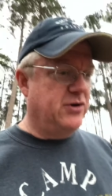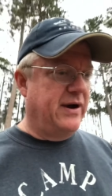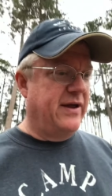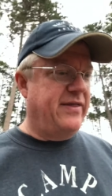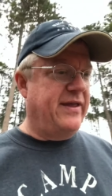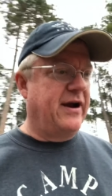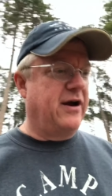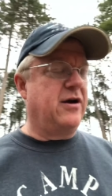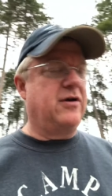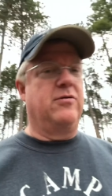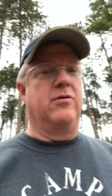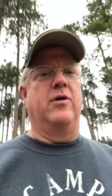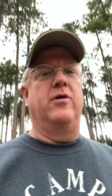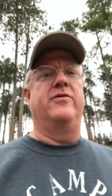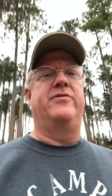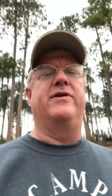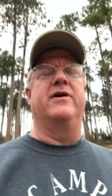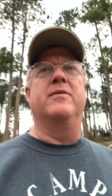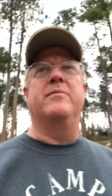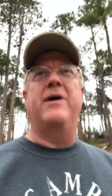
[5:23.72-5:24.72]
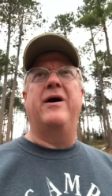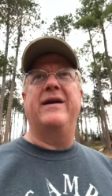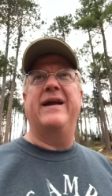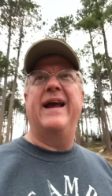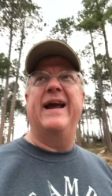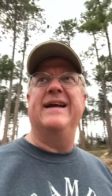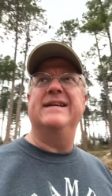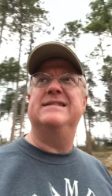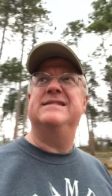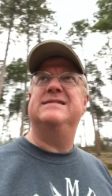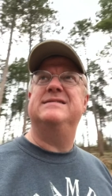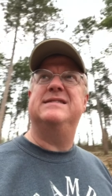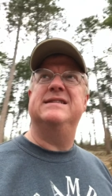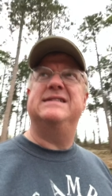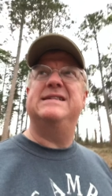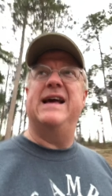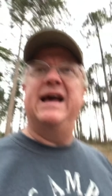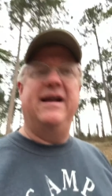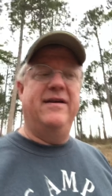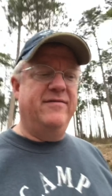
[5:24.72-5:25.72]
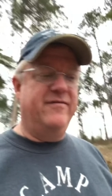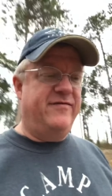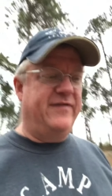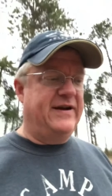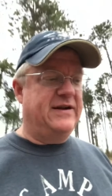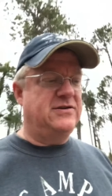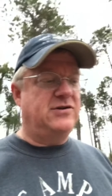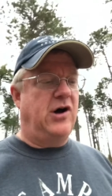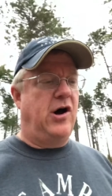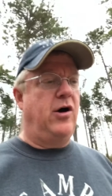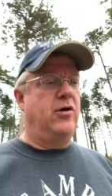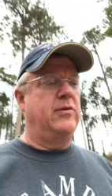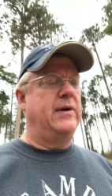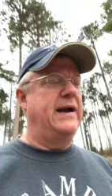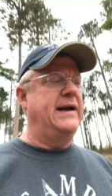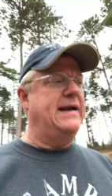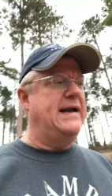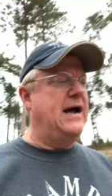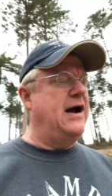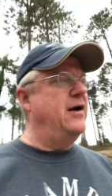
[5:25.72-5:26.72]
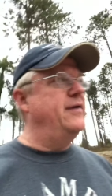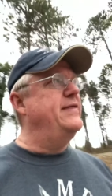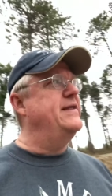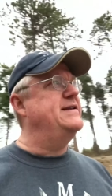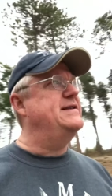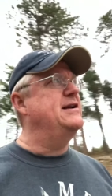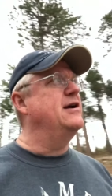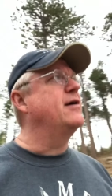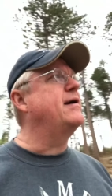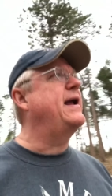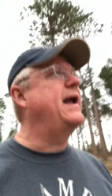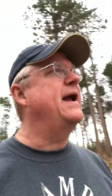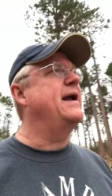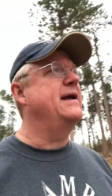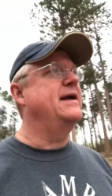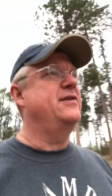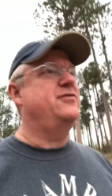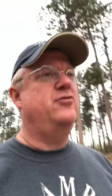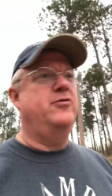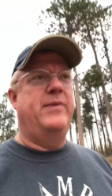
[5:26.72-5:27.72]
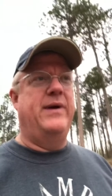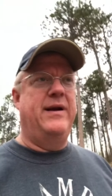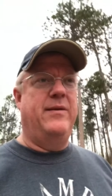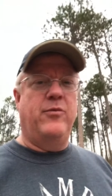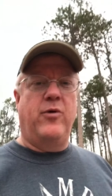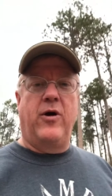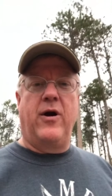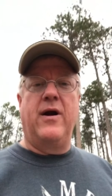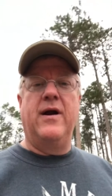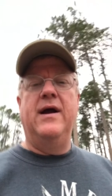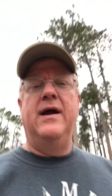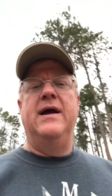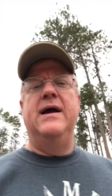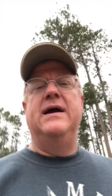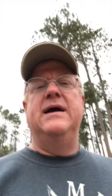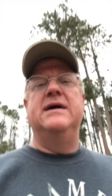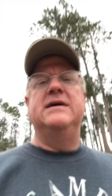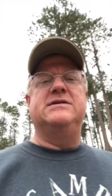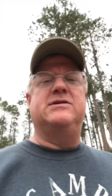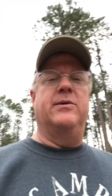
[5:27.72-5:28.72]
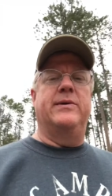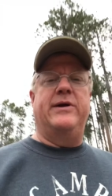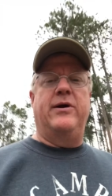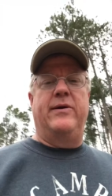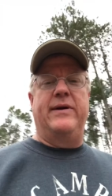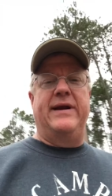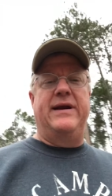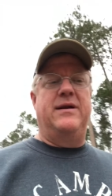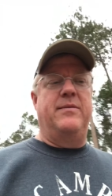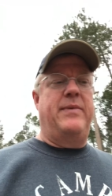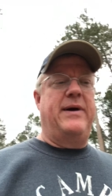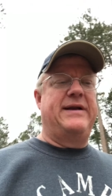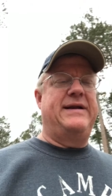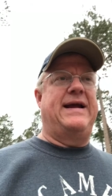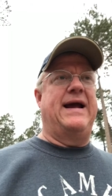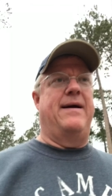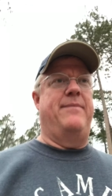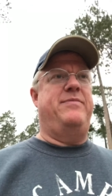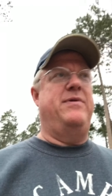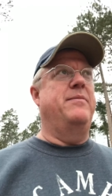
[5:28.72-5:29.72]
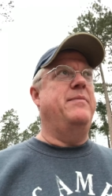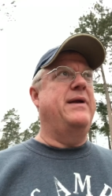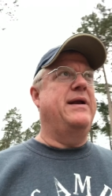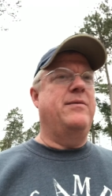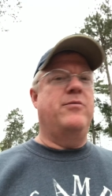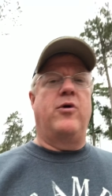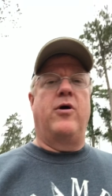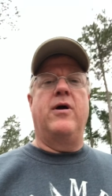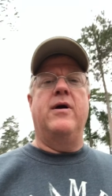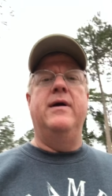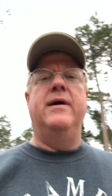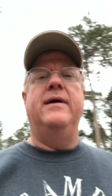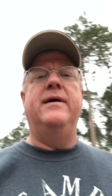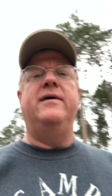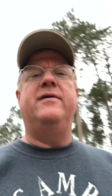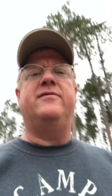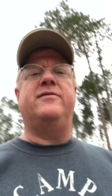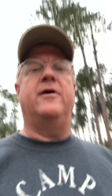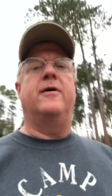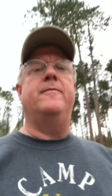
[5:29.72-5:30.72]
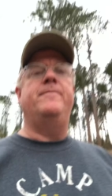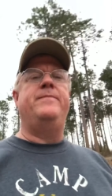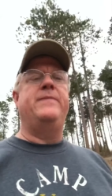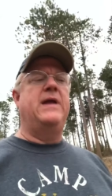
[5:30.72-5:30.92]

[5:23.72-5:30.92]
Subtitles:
their growth. They're about 8 to 10 feet tall right now, and the deer can't get to them anymore, so we don't need to bud cap them anymore. So